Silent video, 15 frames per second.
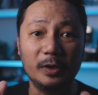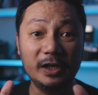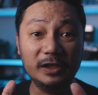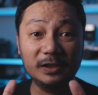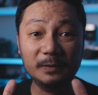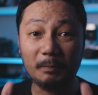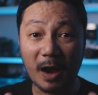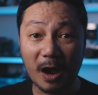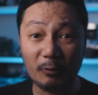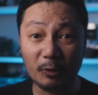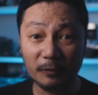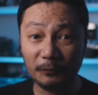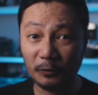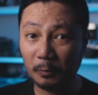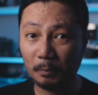With its
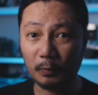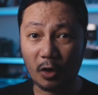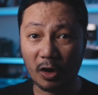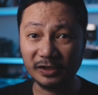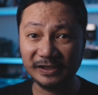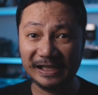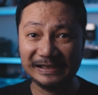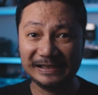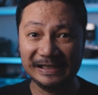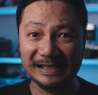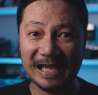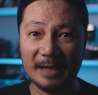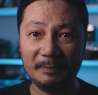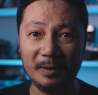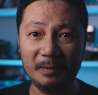powerful
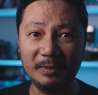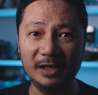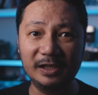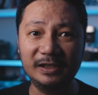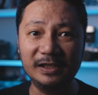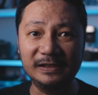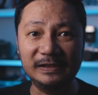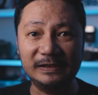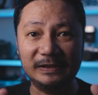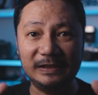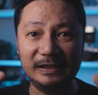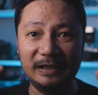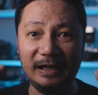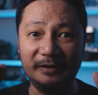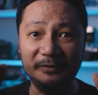processing capabilities
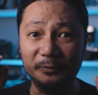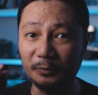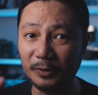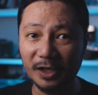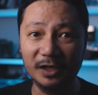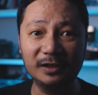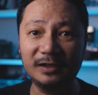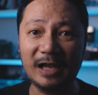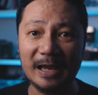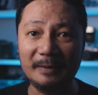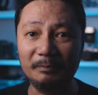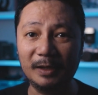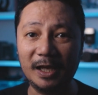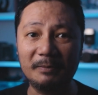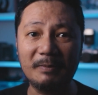and
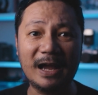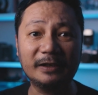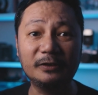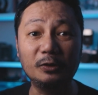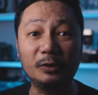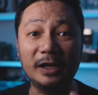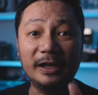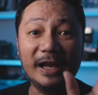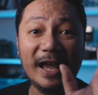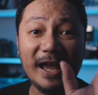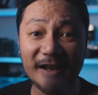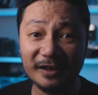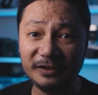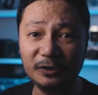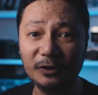real-time playback, you can
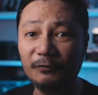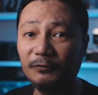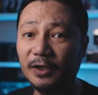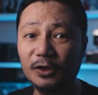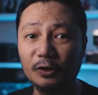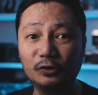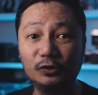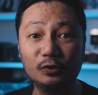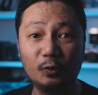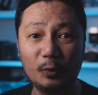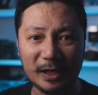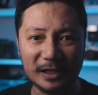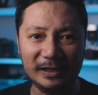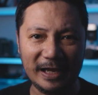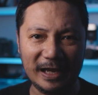edit your videos
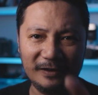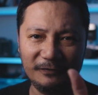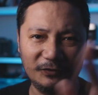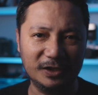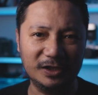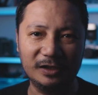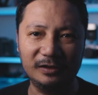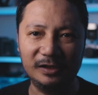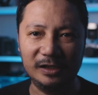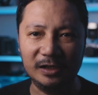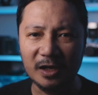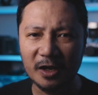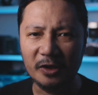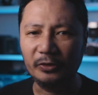quickly and efficiently.